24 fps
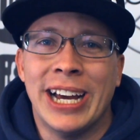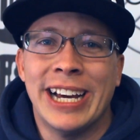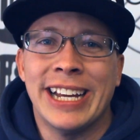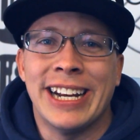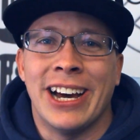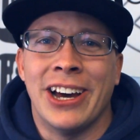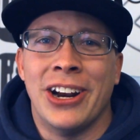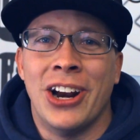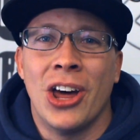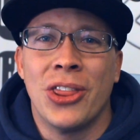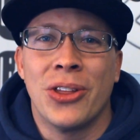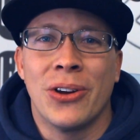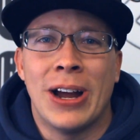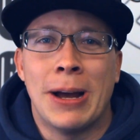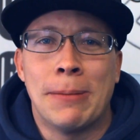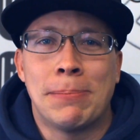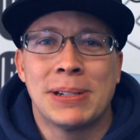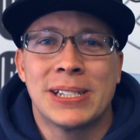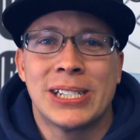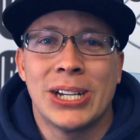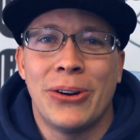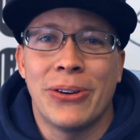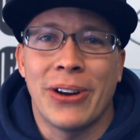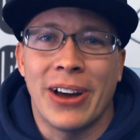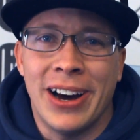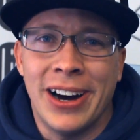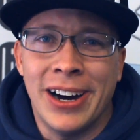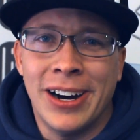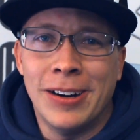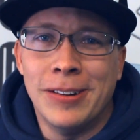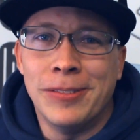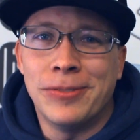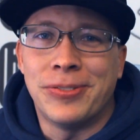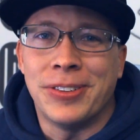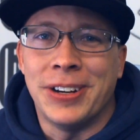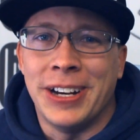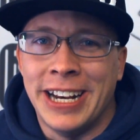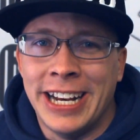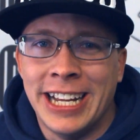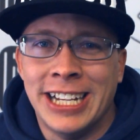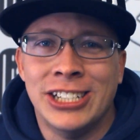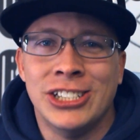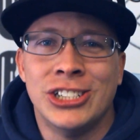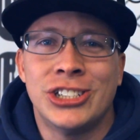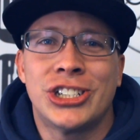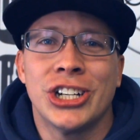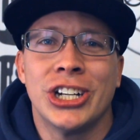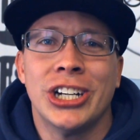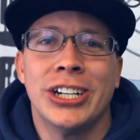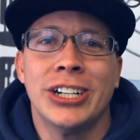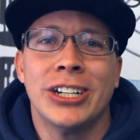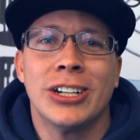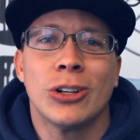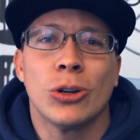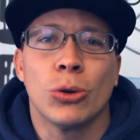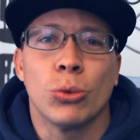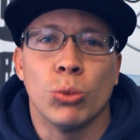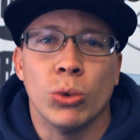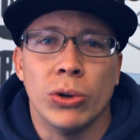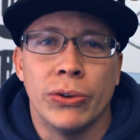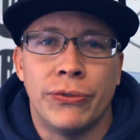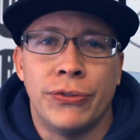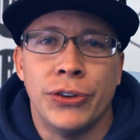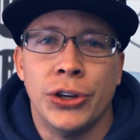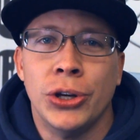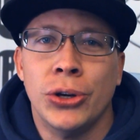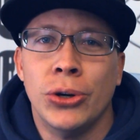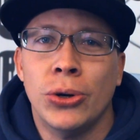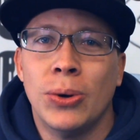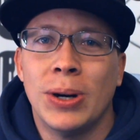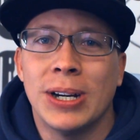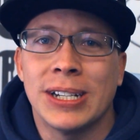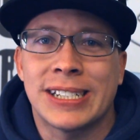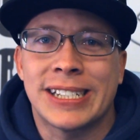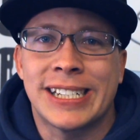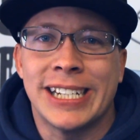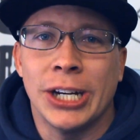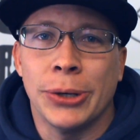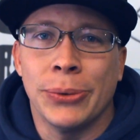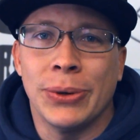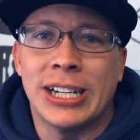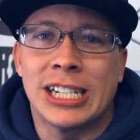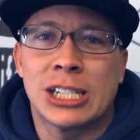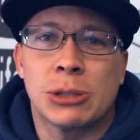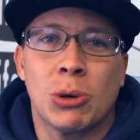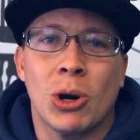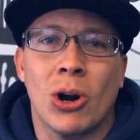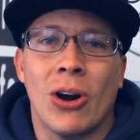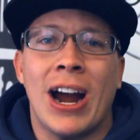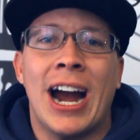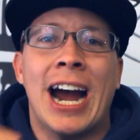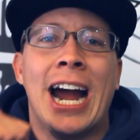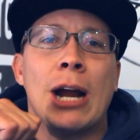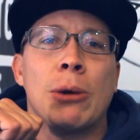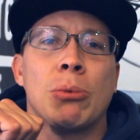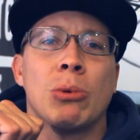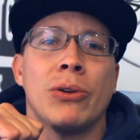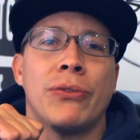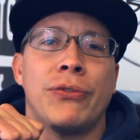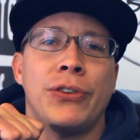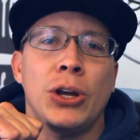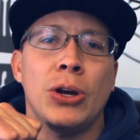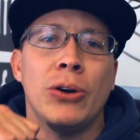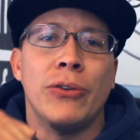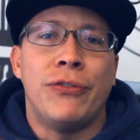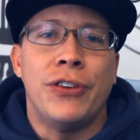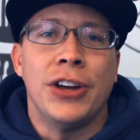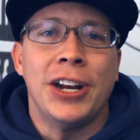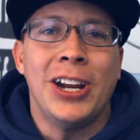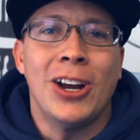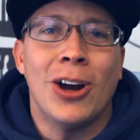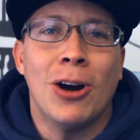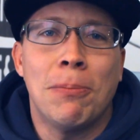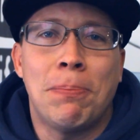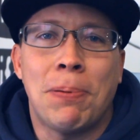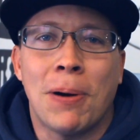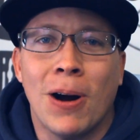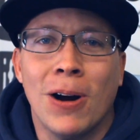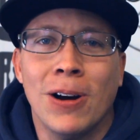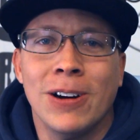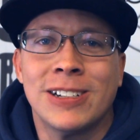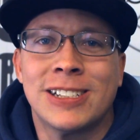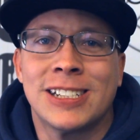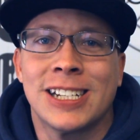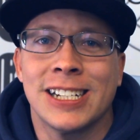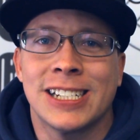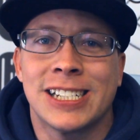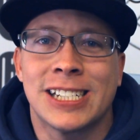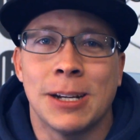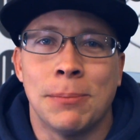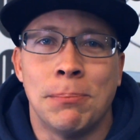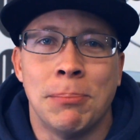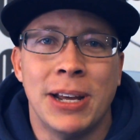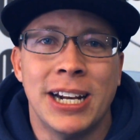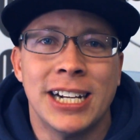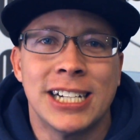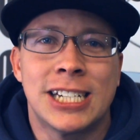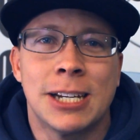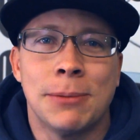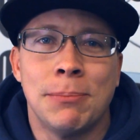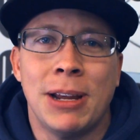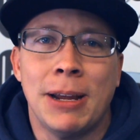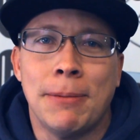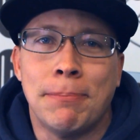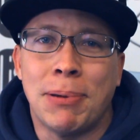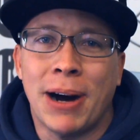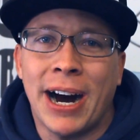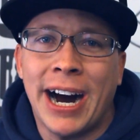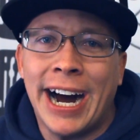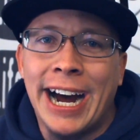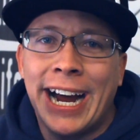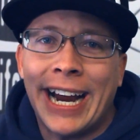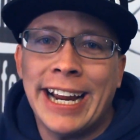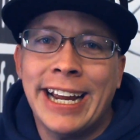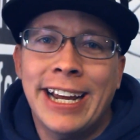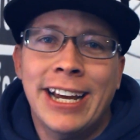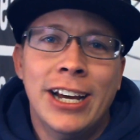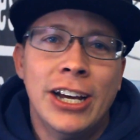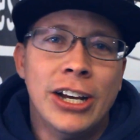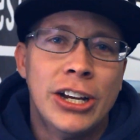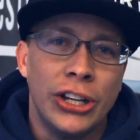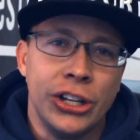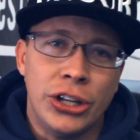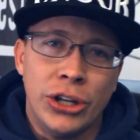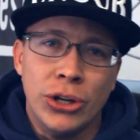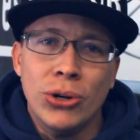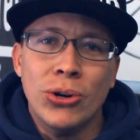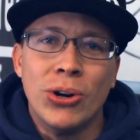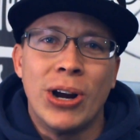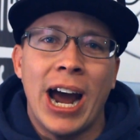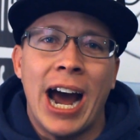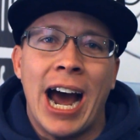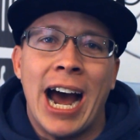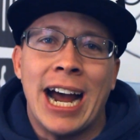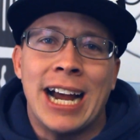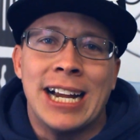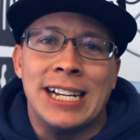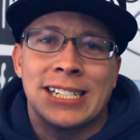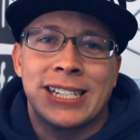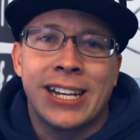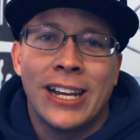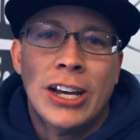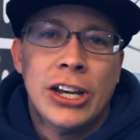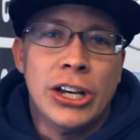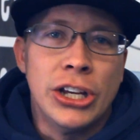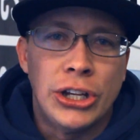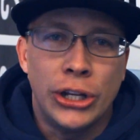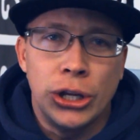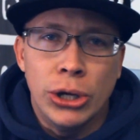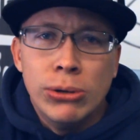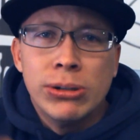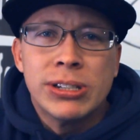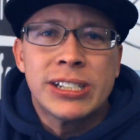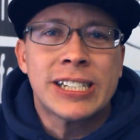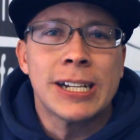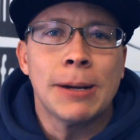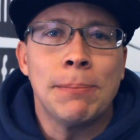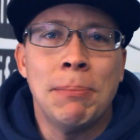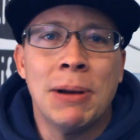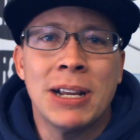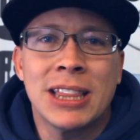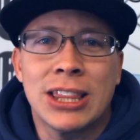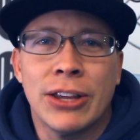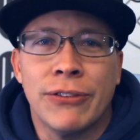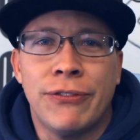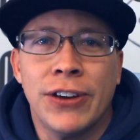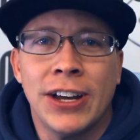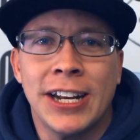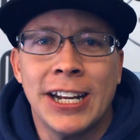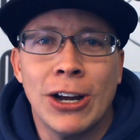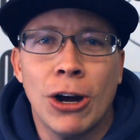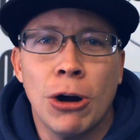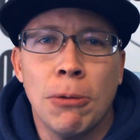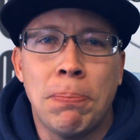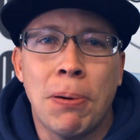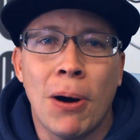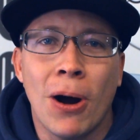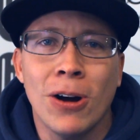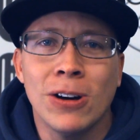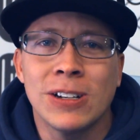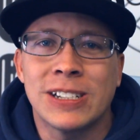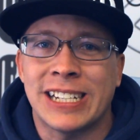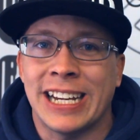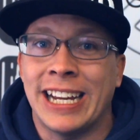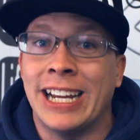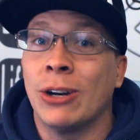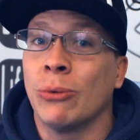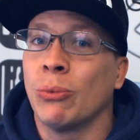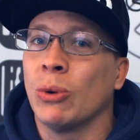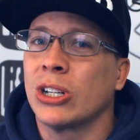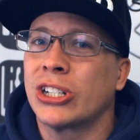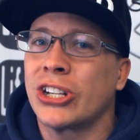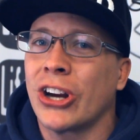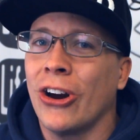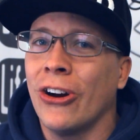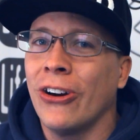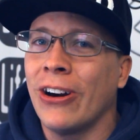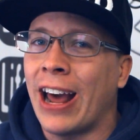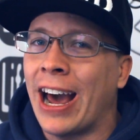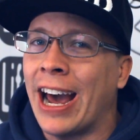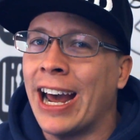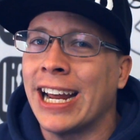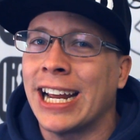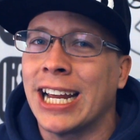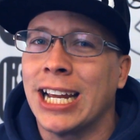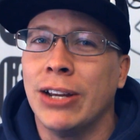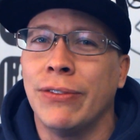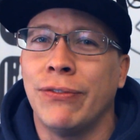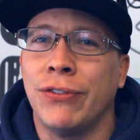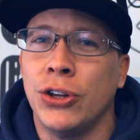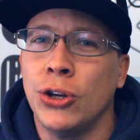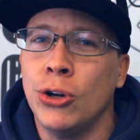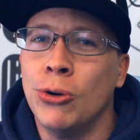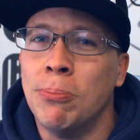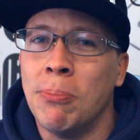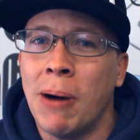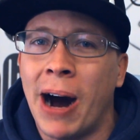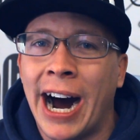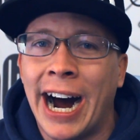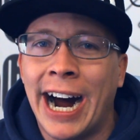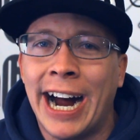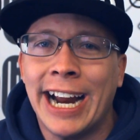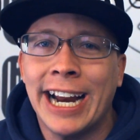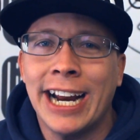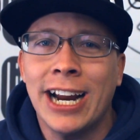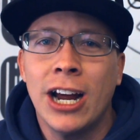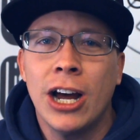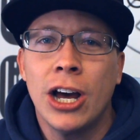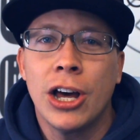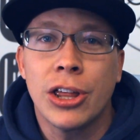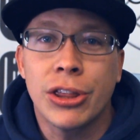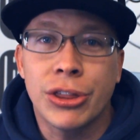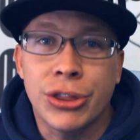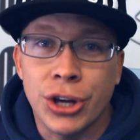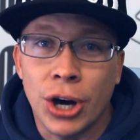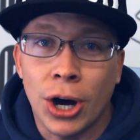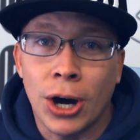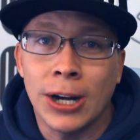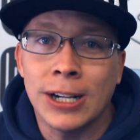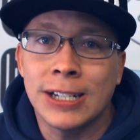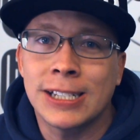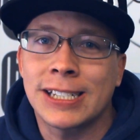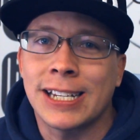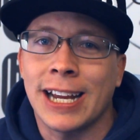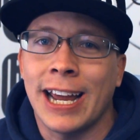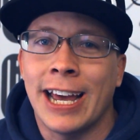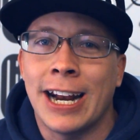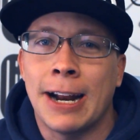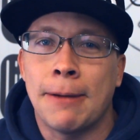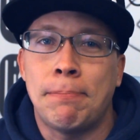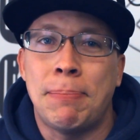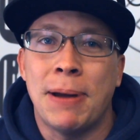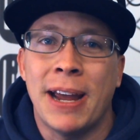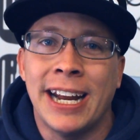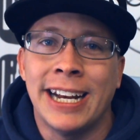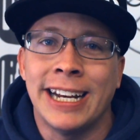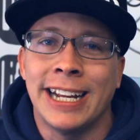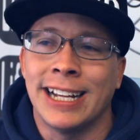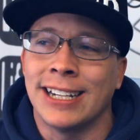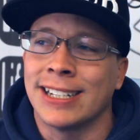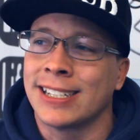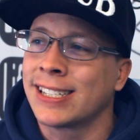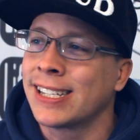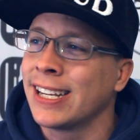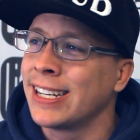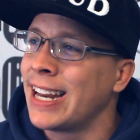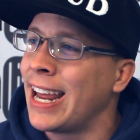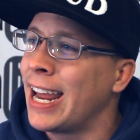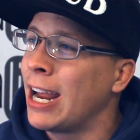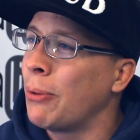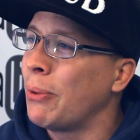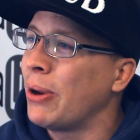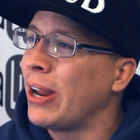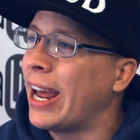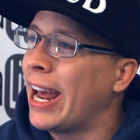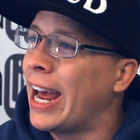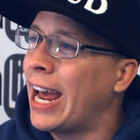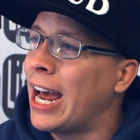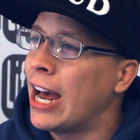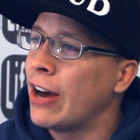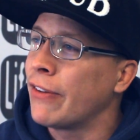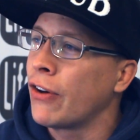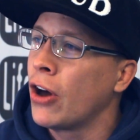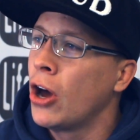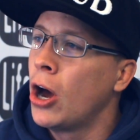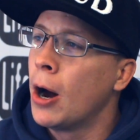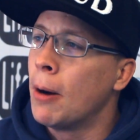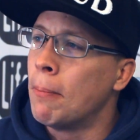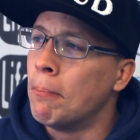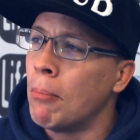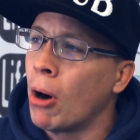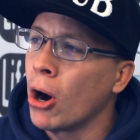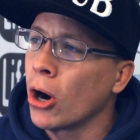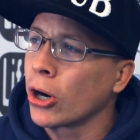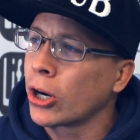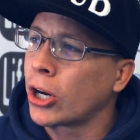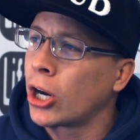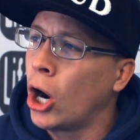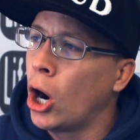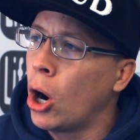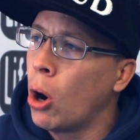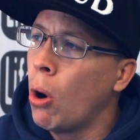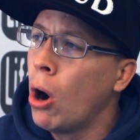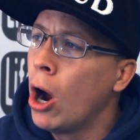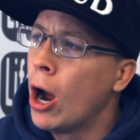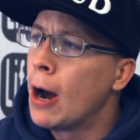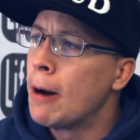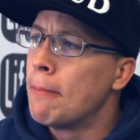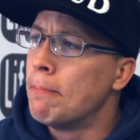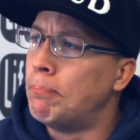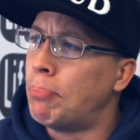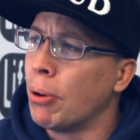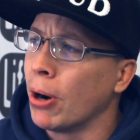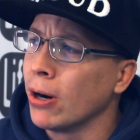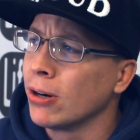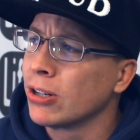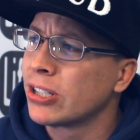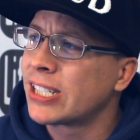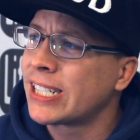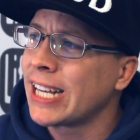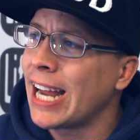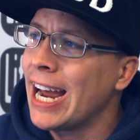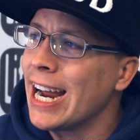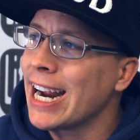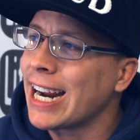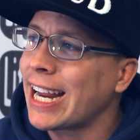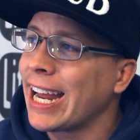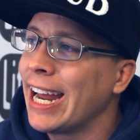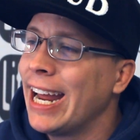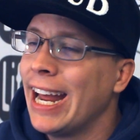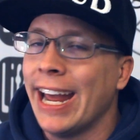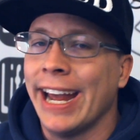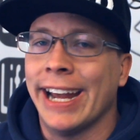yet another episode of Ninja Review, a series where I review video parts submitted to me by you guys. You submit the video parts, in return I give you my thoughts and opinions. Today we have Marco Bursack